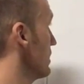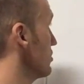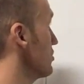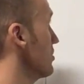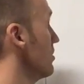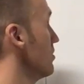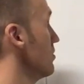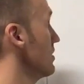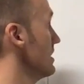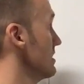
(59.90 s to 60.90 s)

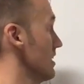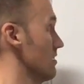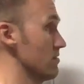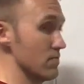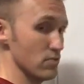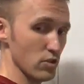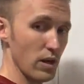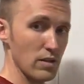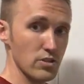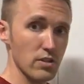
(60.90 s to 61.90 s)
So let's see. So
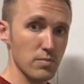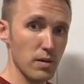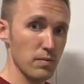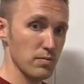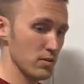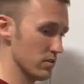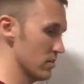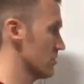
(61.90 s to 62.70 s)
how's our problem look?